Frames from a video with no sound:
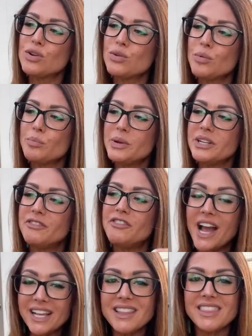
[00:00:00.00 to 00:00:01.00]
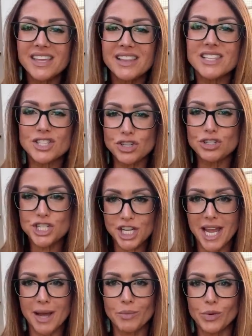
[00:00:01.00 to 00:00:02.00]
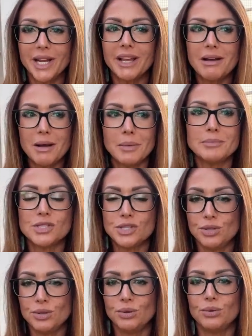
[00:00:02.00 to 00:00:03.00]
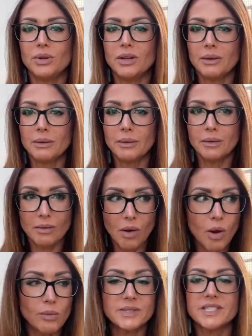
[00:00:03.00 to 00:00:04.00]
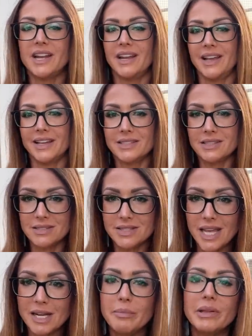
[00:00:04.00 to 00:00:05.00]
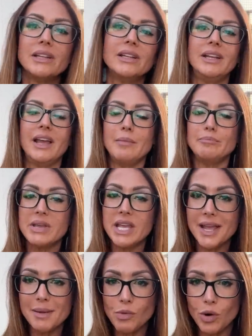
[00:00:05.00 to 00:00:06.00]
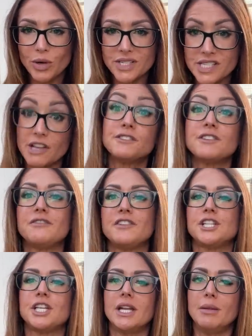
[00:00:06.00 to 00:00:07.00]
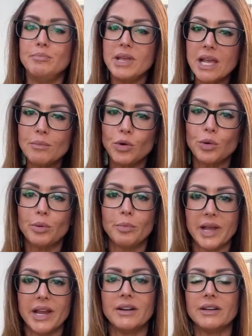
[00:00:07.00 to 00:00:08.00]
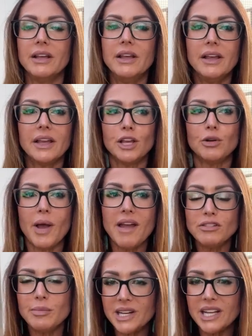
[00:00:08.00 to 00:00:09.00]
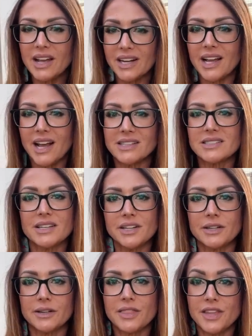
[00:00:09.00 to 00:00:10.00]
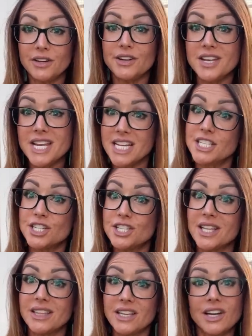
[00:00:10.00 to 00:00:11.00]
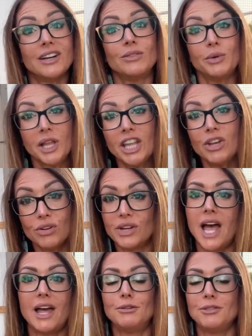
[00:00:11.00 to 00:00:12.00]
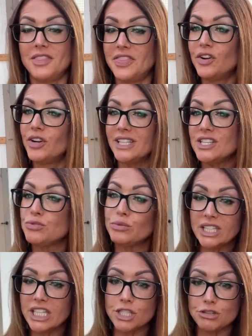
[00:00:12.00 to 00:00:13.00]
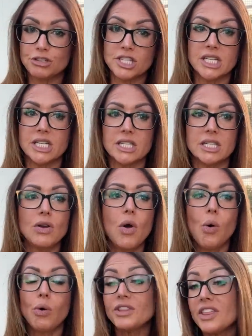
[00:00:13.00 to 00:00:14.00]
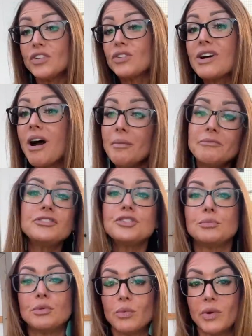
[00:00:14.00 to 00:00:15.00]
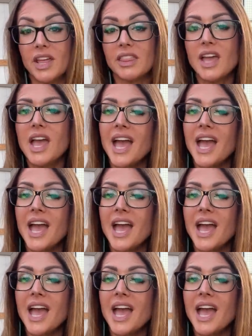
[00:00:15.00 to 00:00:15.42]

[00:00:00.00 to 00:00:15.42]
So, but find the thing that's your jam when it comes to homesteading and sustainability and being more self-sufficient and being more prepared. You know, everybody kind of has their, their niche that they're really good at, or that they're at least really interested in, or that they're comfortable with.